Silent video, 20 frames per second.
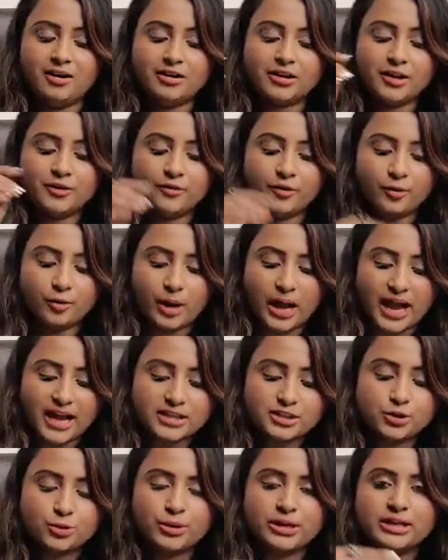
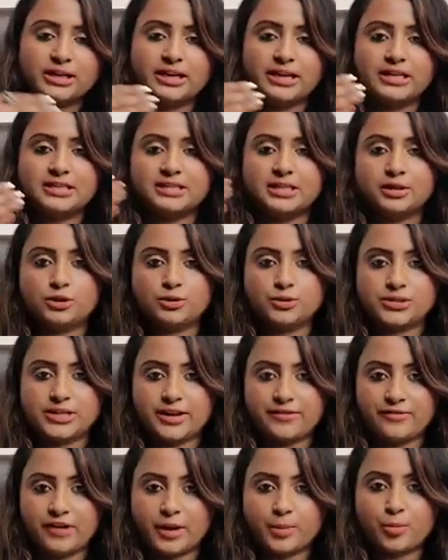as you increase it to
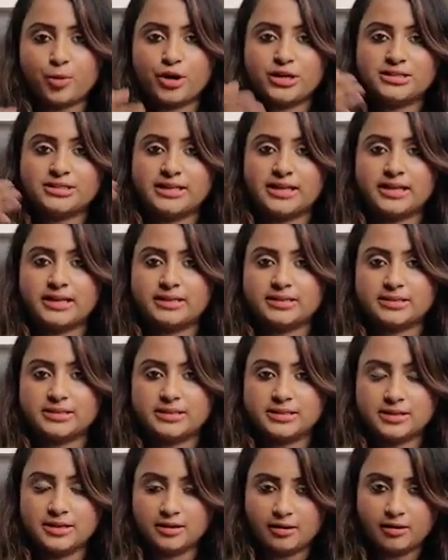say
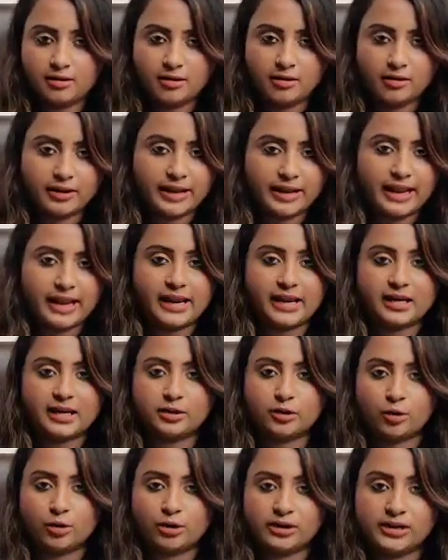5.6,
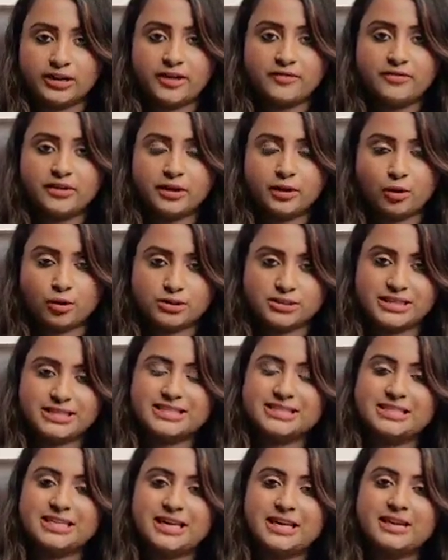8 or 11 or
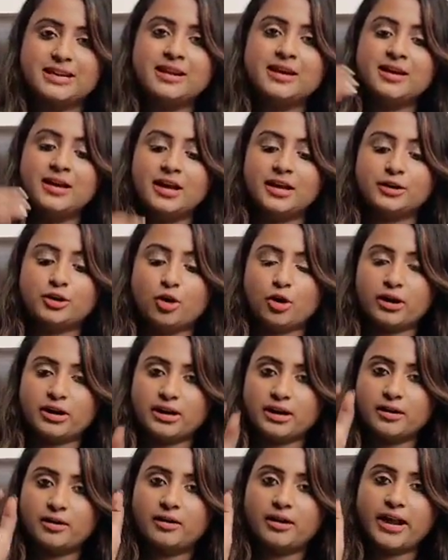16,
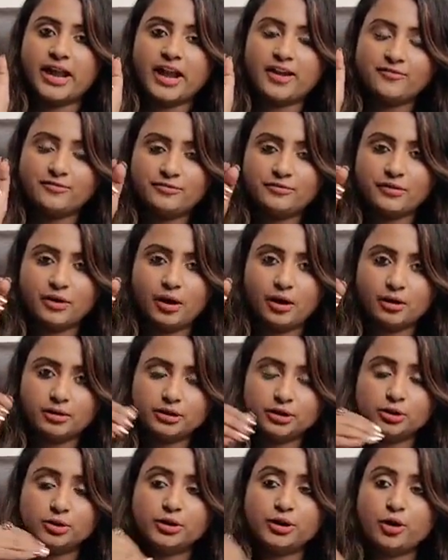your
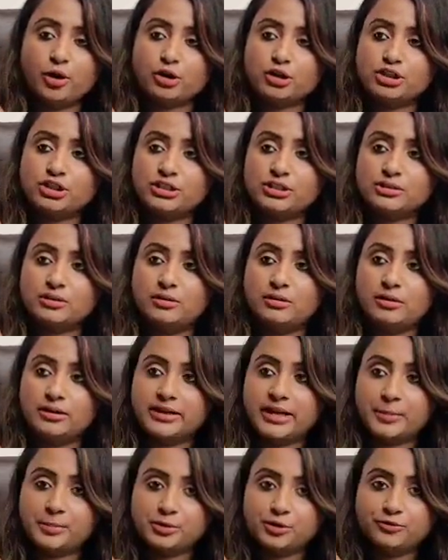
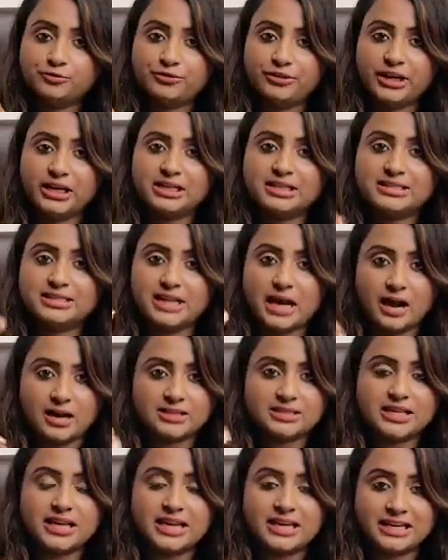depth of field
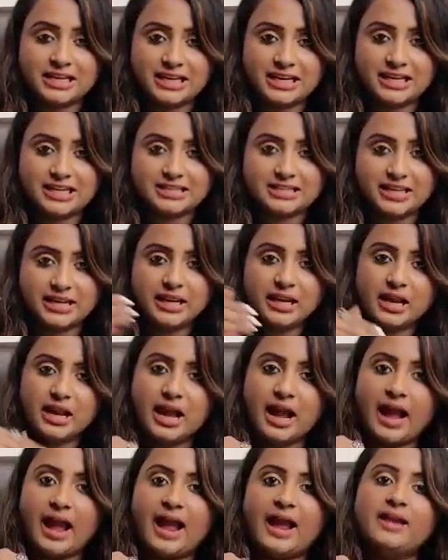starts increasing
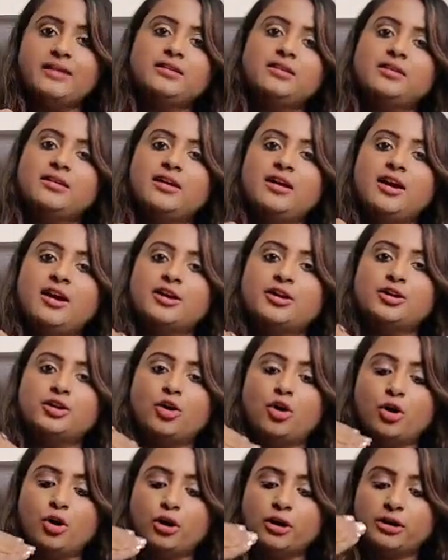and
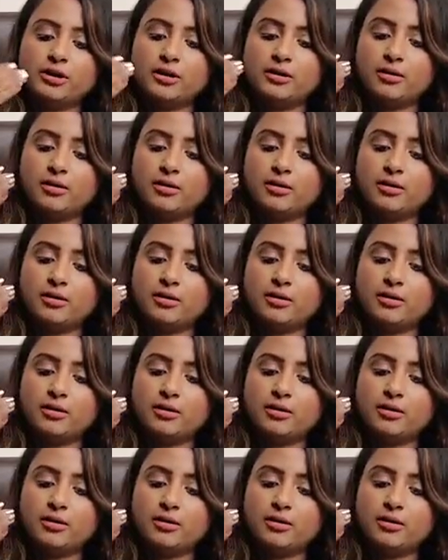your